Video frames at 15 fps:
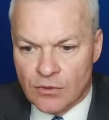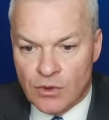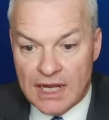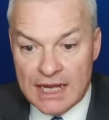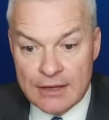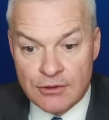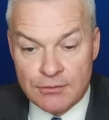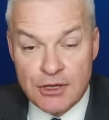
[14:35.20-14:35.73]

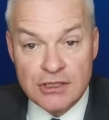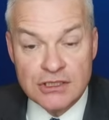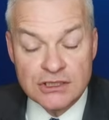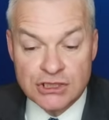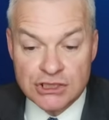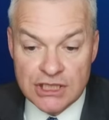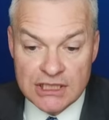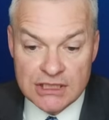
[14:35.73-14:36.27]
Wow,
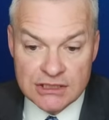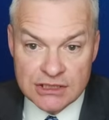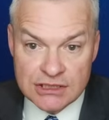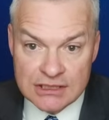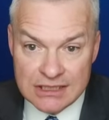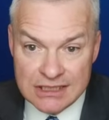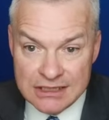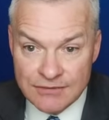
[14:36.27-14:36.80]
opponent
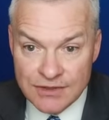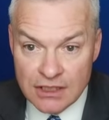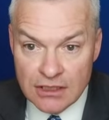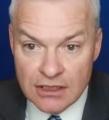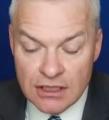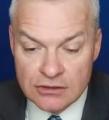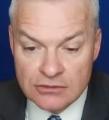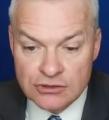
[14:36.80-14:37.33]
changes, leaving
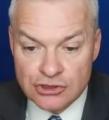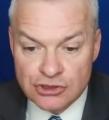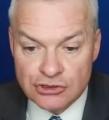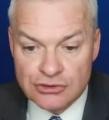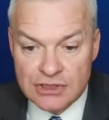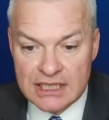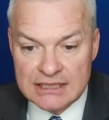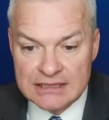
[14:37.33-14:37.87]
alone
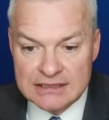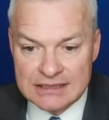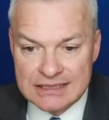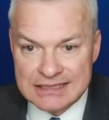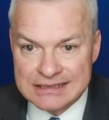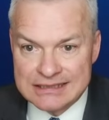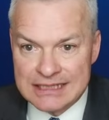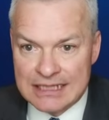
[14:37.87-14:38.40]
Trez.
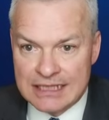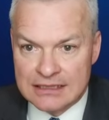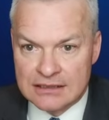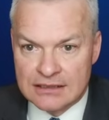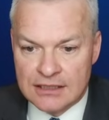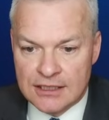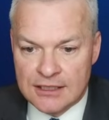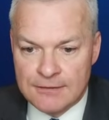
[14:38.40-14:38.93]
That's
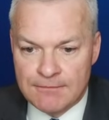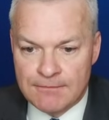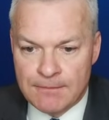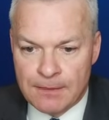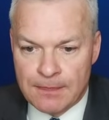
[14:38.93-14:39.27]
handy.